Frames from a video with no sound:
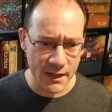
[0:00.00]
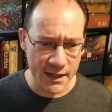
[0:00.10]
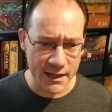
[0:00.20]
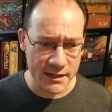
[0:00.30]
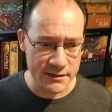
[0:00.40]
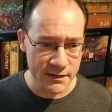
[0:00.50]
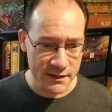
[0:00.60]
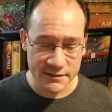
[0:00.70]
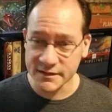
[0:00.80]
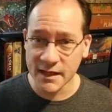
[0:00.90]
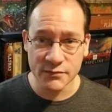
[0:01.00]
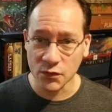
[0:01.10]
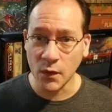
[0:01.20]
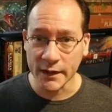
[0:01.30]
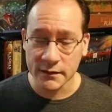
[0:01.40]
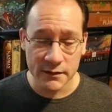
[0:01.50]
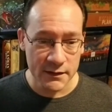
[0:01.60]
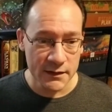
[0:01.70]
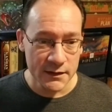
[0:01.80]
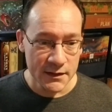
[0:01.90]
And because the games are quick,
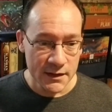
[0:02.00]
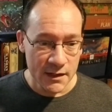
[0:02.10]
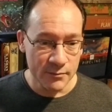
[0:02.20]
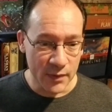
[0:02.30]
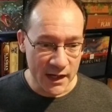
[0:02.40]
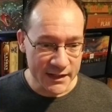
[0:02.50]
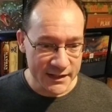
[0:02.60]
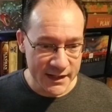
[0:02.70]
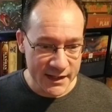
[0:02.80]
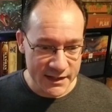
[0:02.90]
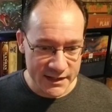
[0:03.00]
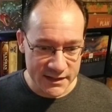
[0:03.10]
but it